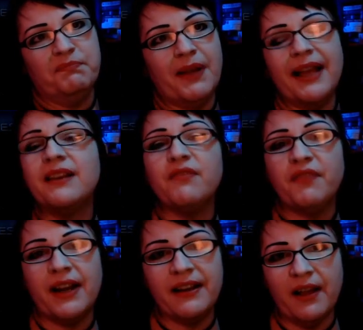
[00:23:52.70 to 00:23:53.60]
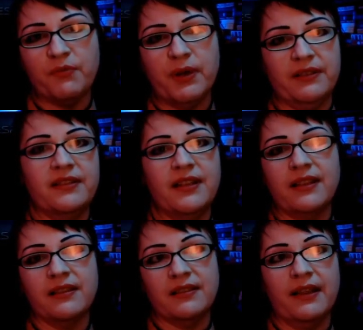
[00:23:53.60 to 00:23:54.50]
I didn't find it
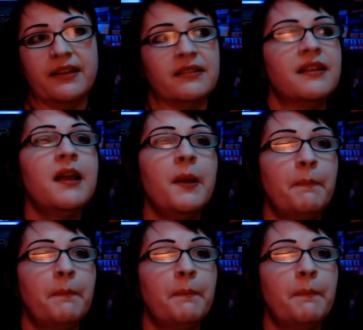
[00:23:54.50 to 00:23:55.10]
unrealistic in the slightest,